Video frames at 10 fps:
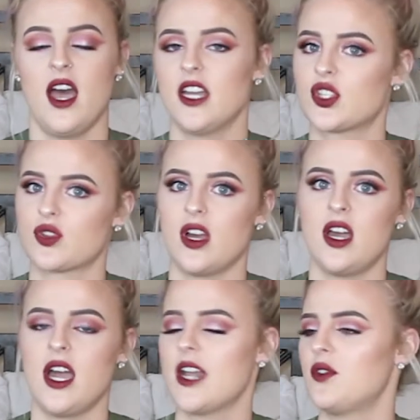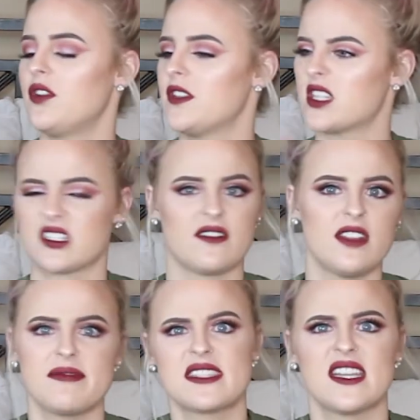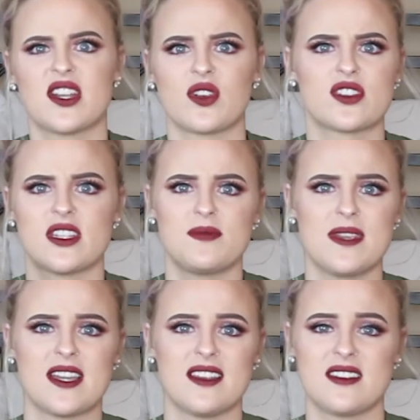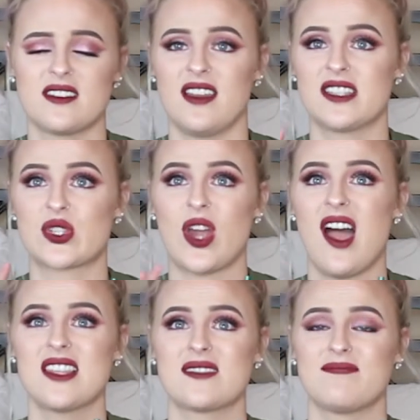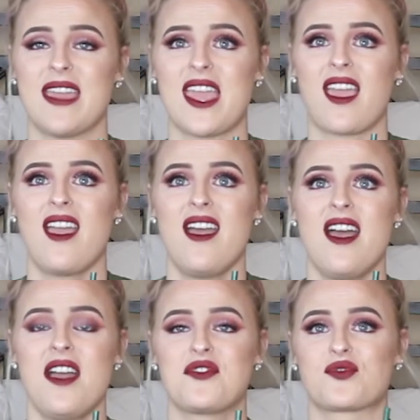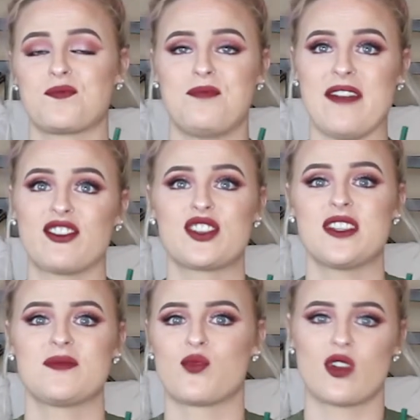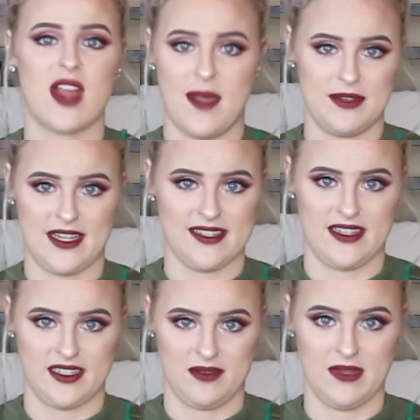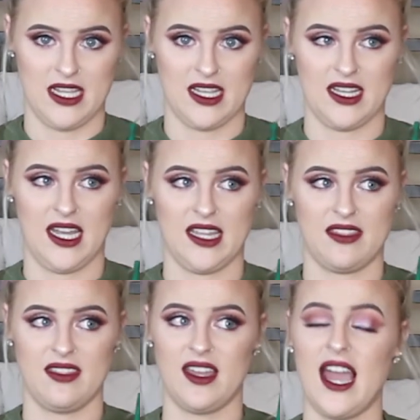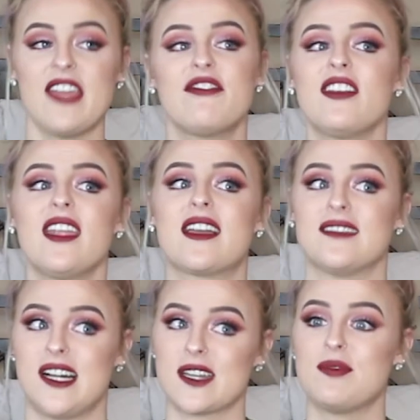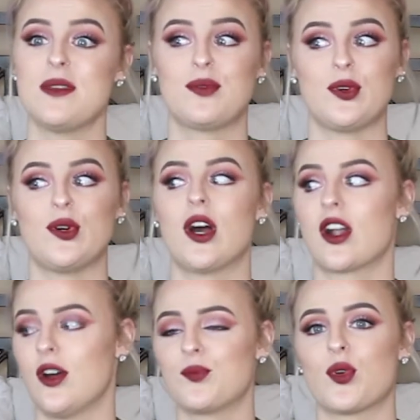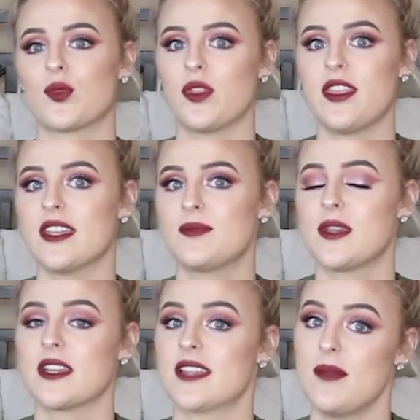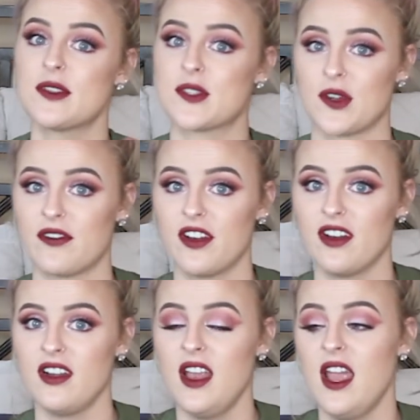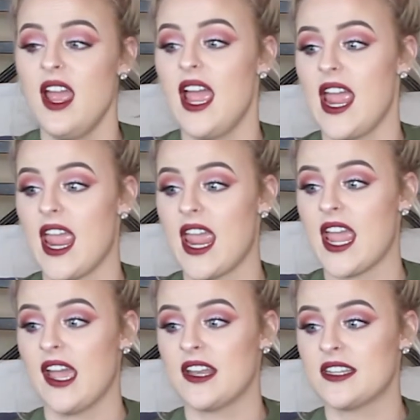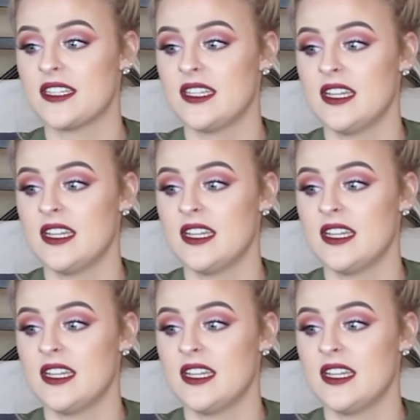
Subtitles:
a straw, I don't know if it's because of lipstick or just because straws make beverages more appetizing to me. I feel like a lot of people are on board with this because I'm a server, and